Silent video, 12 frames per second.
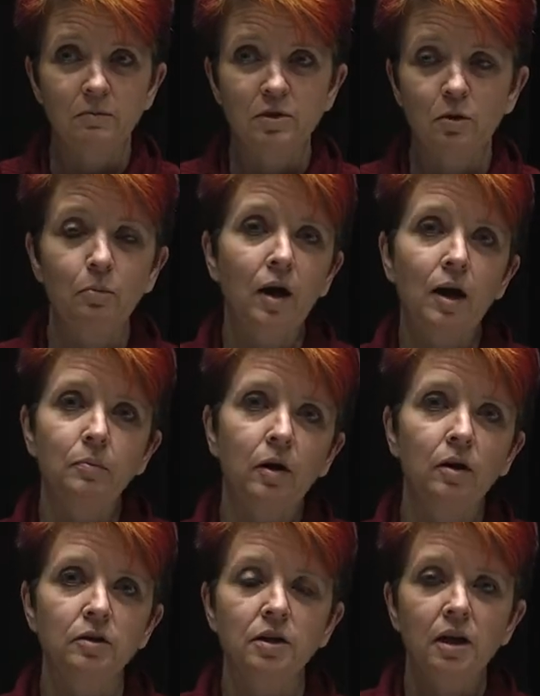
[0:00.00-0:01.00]
So pop
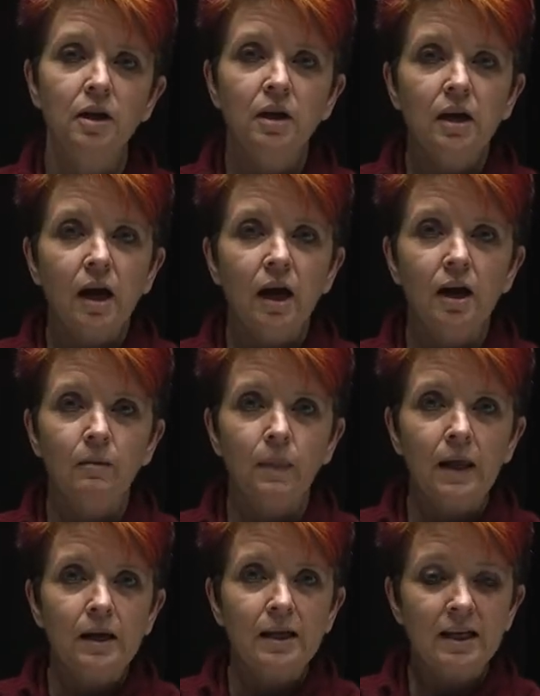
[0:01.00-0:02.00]
art
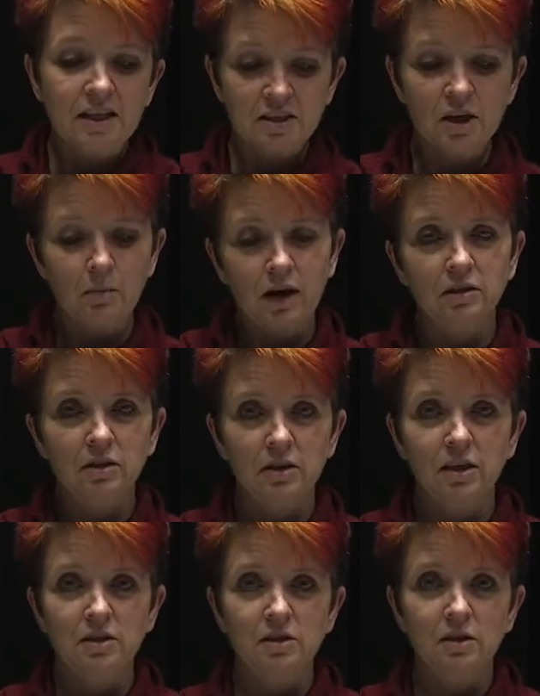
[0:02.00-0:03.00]
isn't about the
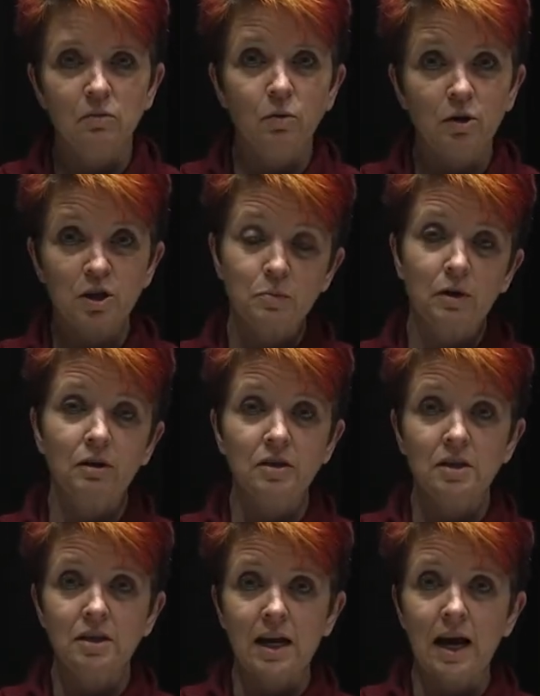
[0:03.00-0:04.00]
things that we're
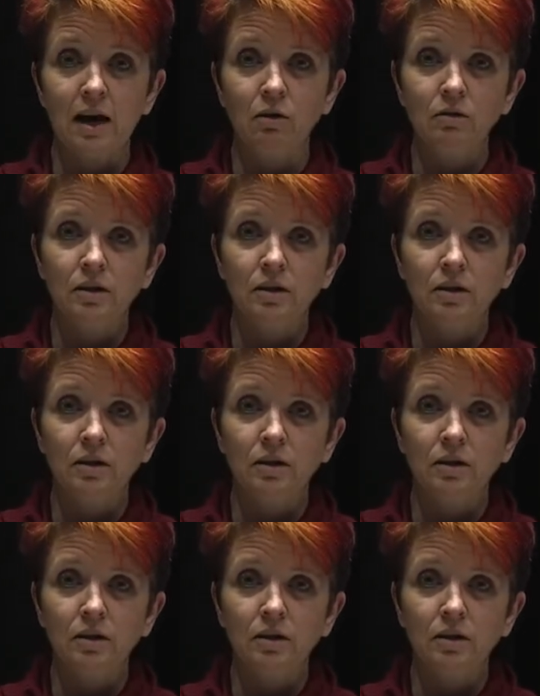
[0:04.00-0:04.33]
experiencing now.